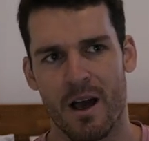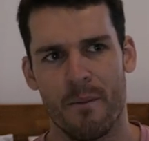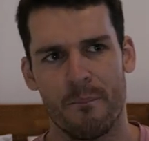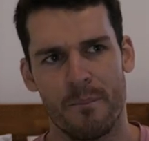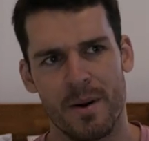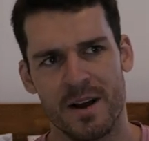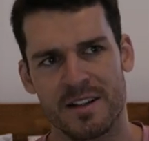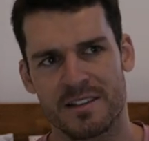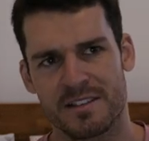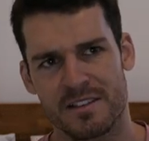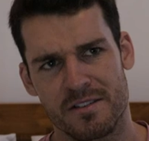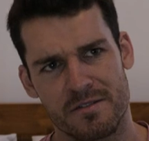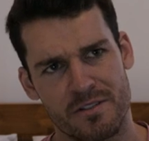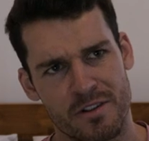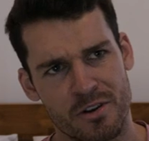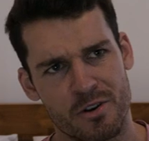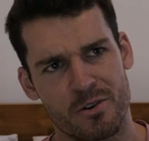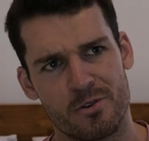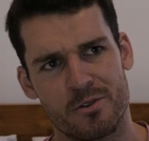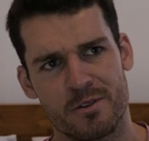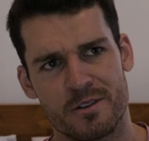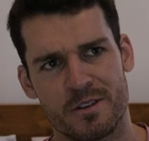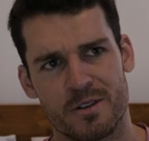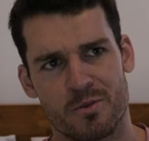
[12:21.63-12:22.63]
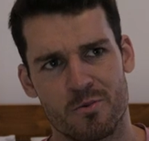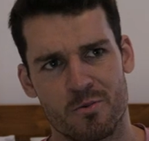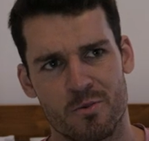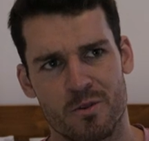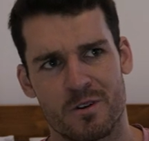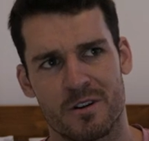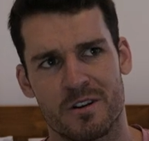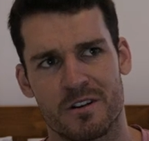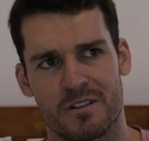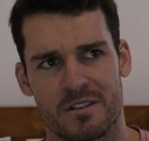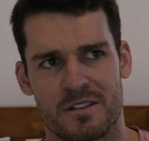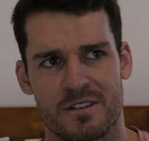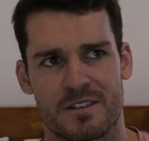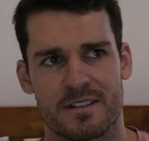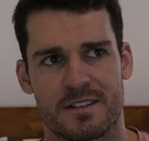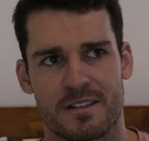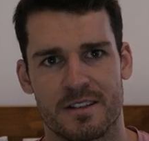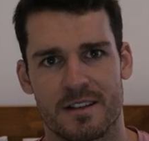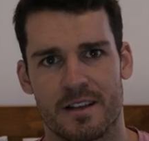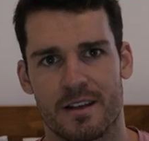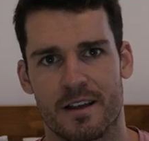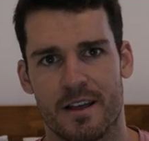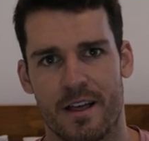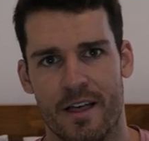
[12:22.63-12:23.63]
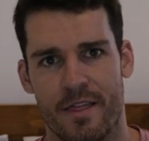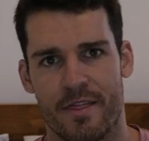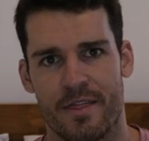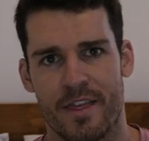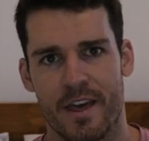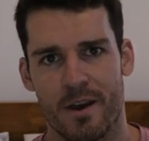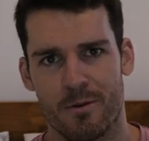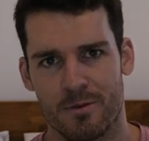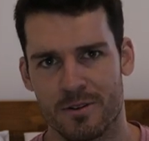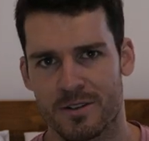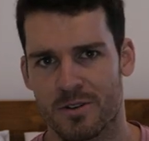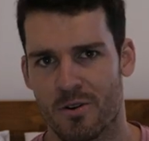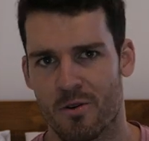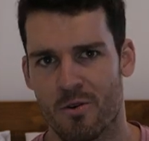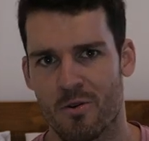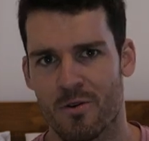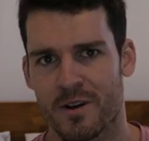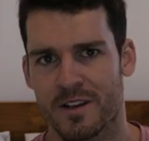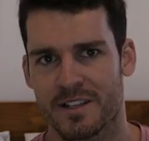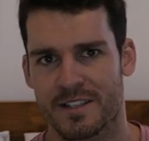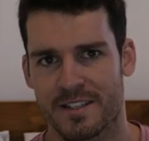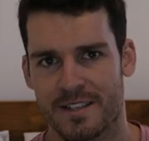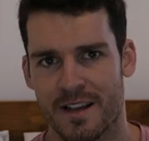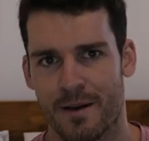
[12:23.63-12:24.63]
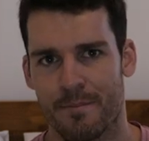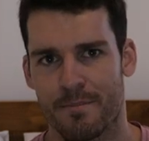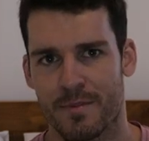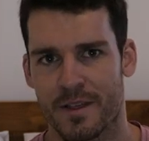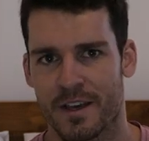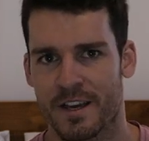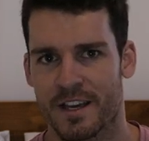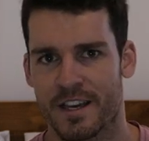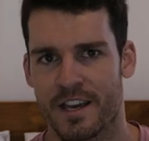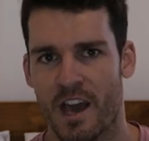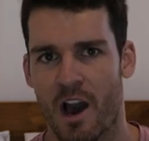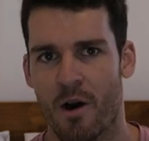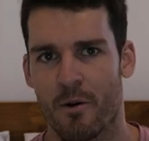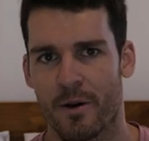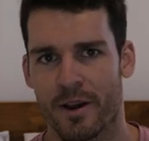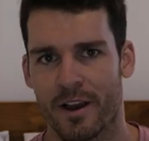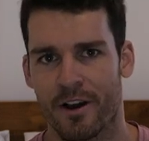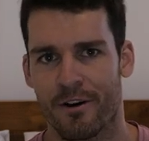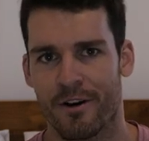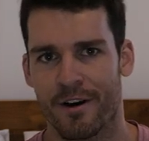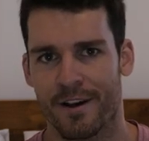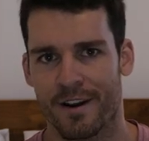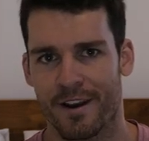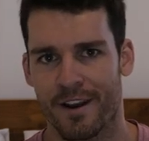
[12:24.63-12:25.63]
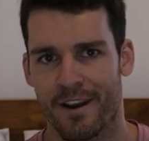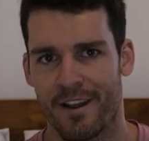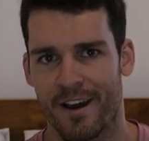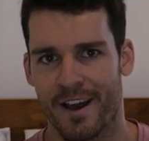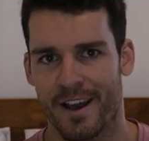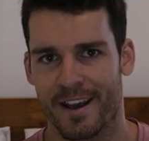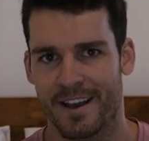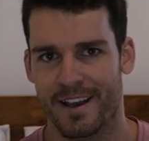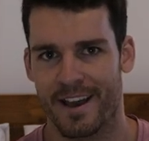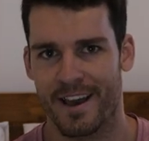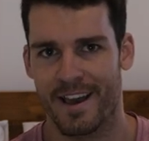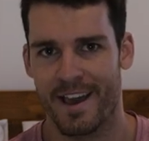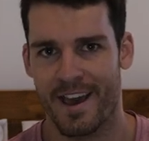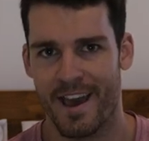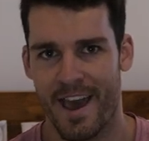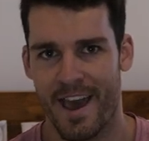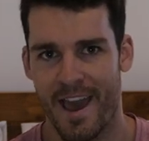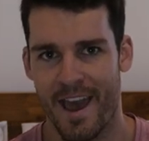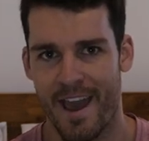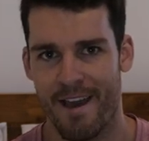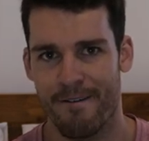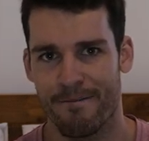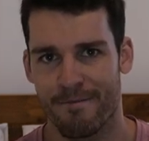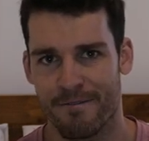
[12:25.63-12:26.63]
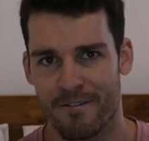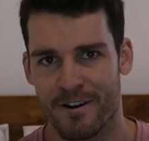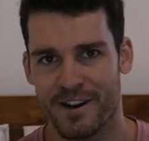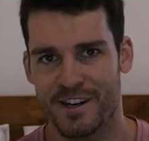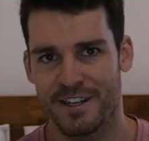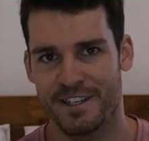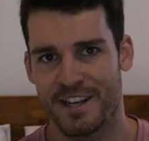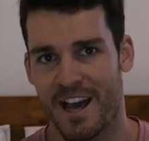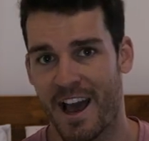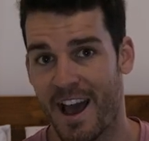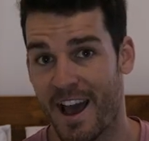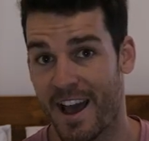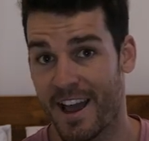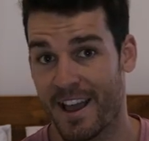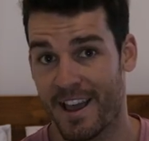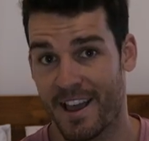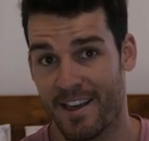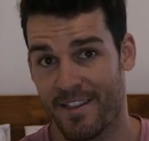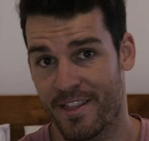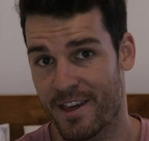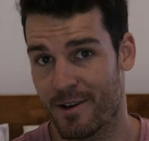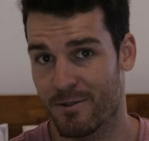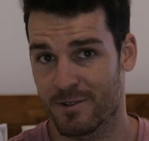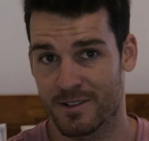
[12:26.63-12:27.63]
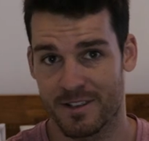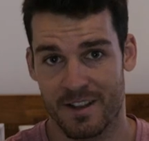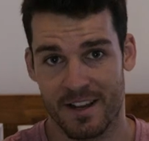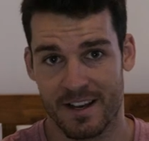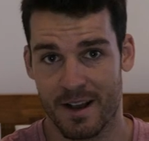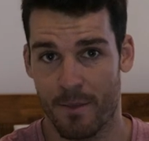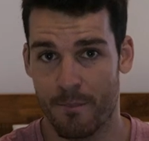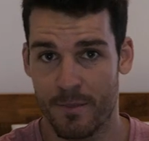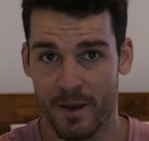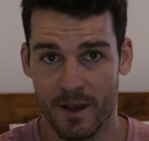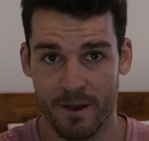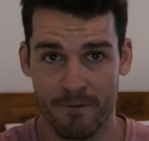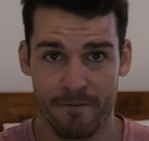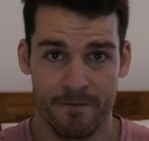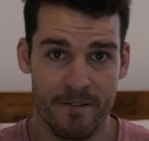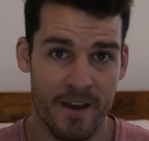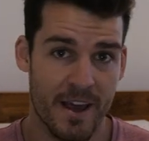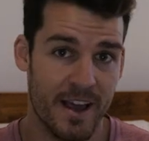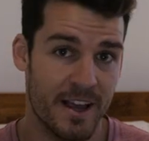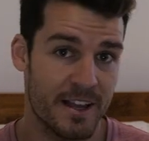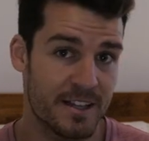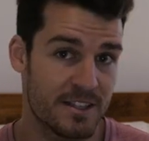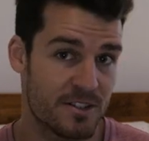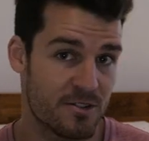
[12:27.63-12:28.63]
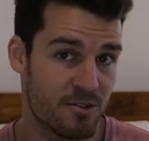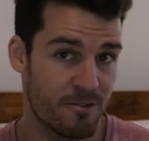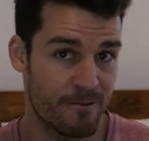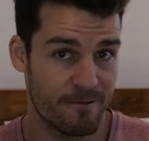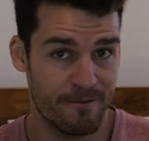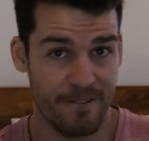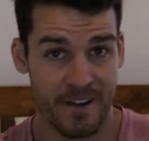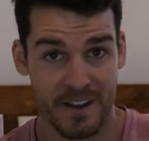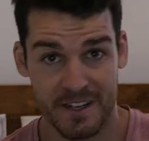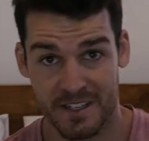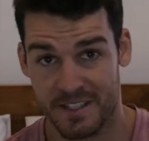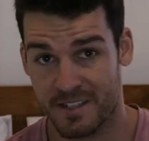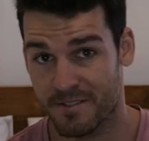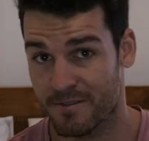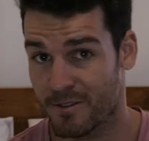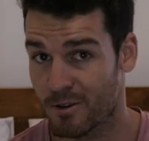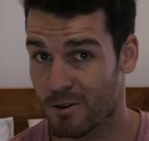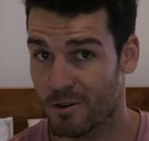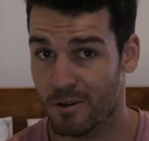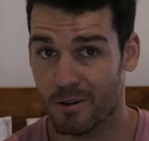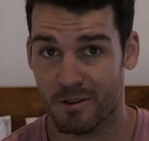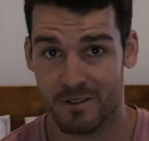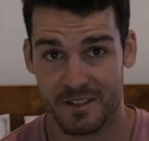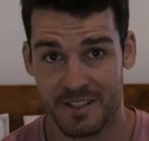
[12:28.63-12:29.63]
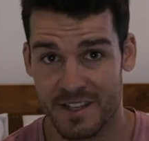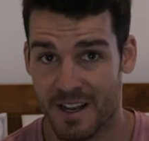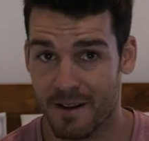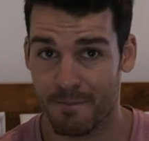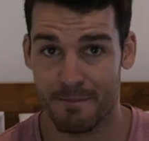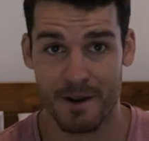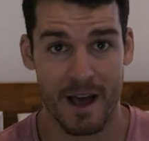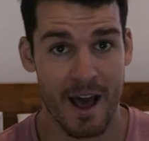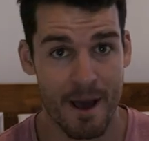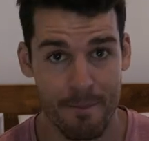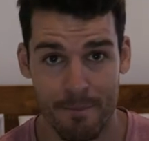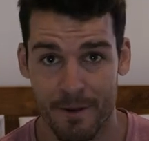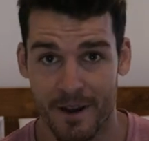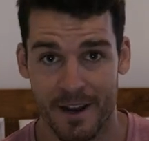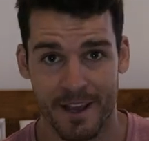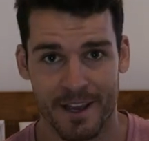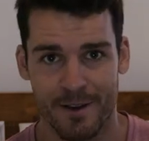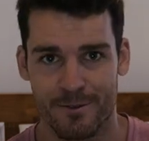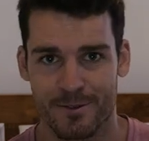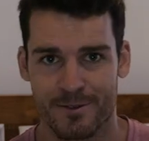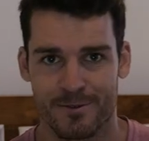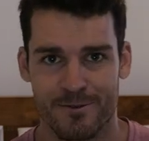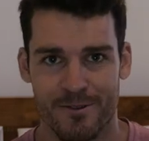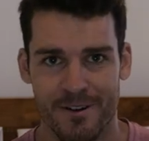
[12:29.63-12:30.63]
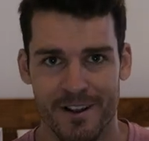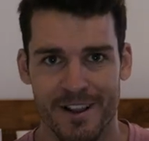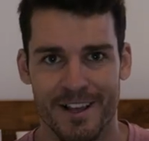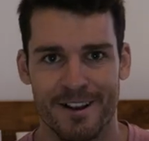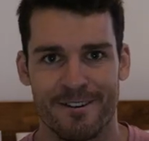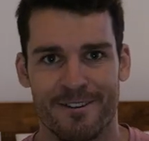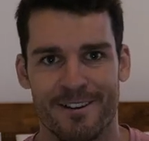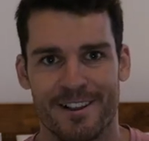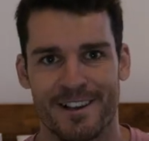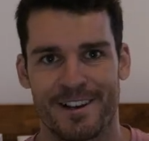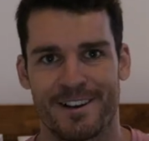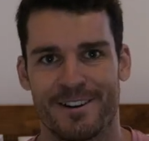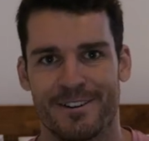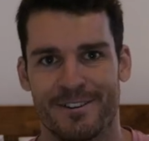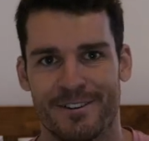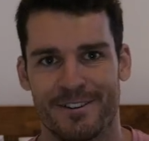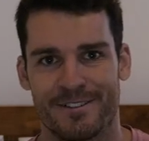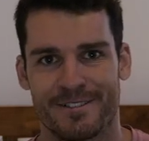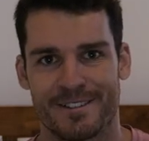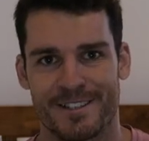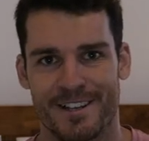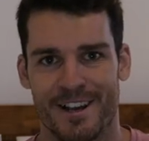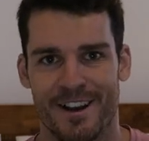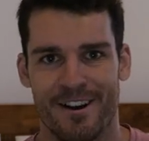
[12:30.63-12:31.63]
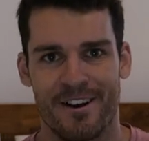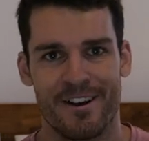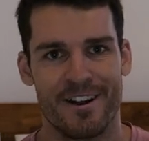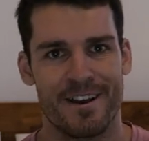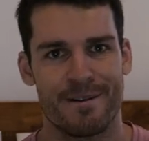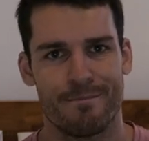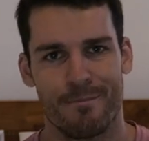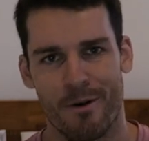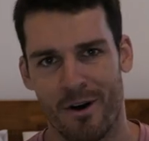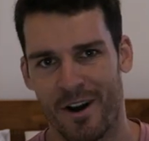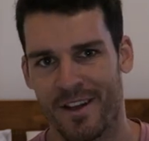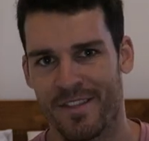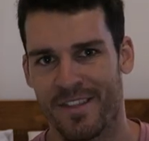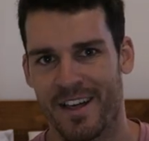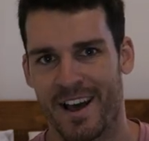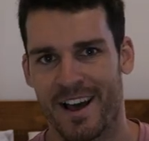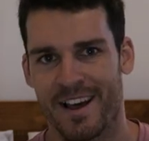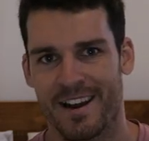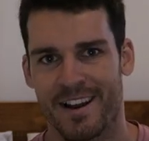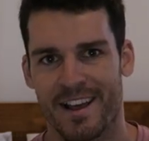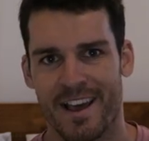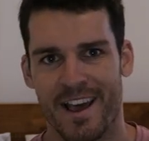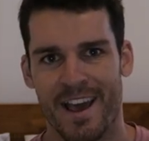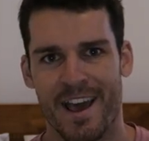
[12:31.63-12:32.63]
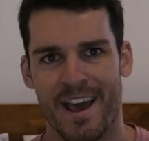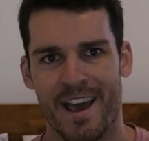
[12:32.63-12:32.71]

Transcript: But the good was there was always something going on. Like every day there was like a big event or festival or something happening. It was really, really cool. So I didn't mind that.